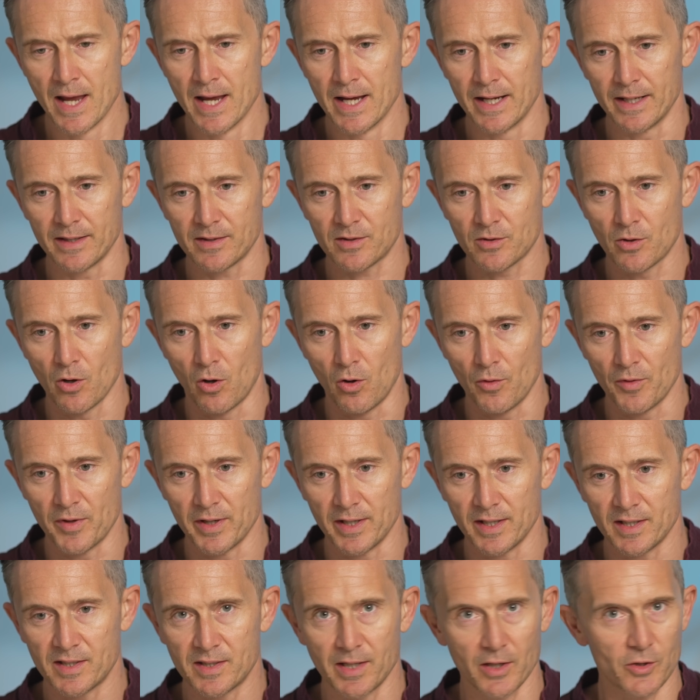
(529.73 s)
It's got
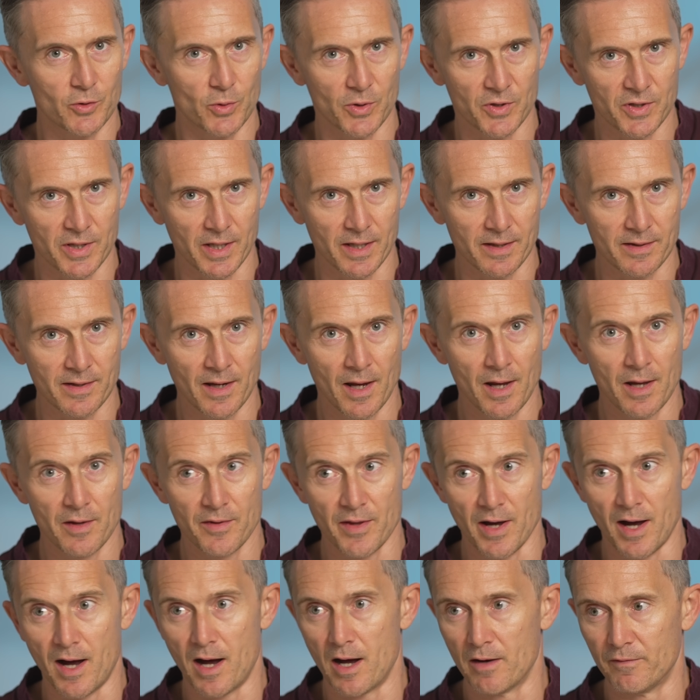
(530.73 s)
these citruses
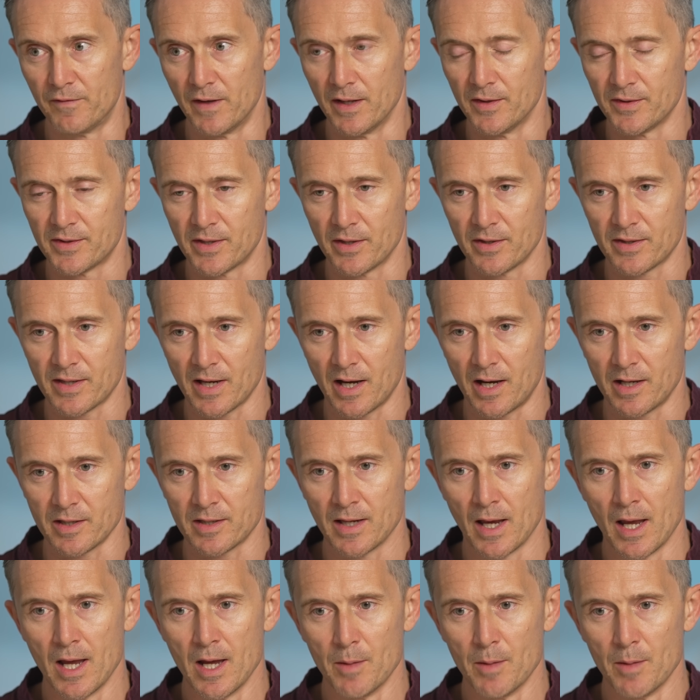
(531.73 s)
that Aventus has,